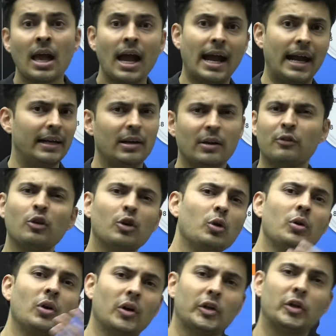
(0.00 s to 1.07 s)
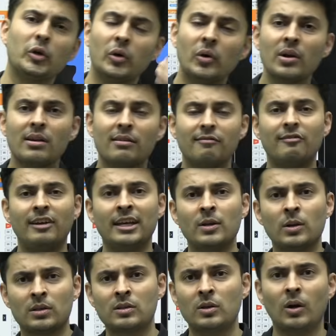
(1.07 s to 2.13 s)
and if you do not know when
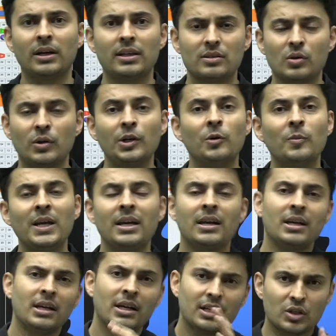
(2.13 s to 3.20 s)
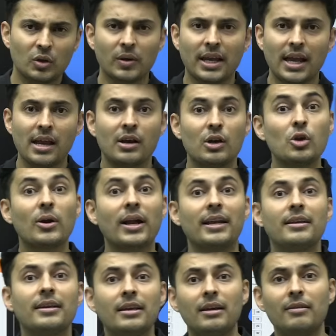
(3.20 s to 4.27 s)
your slot is going to be it's okay you
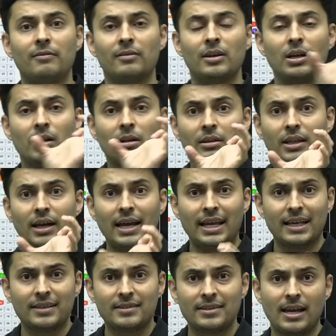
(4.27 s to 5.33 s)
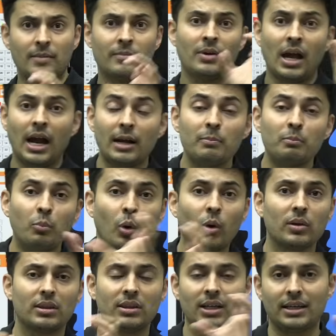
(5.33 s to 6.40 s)
can give the exam at
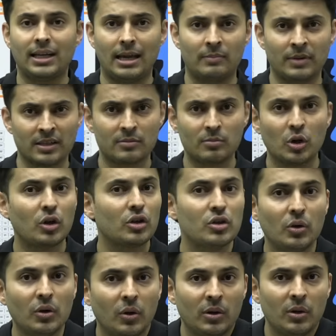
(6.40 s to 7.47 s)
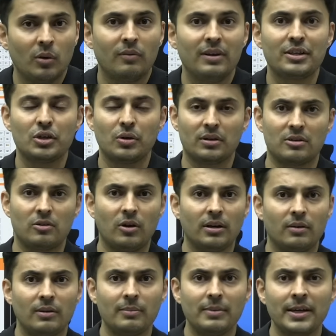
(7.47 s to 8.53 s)
both the timings because you don't know which your
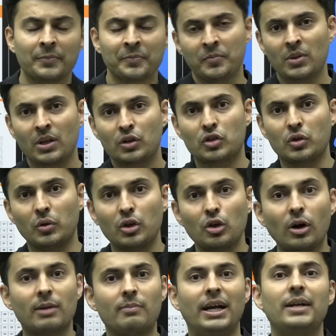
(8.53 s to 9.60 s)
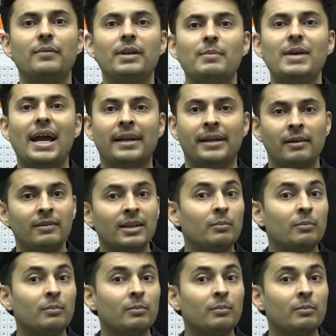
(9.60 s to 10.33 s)
slot will be so your mind will be active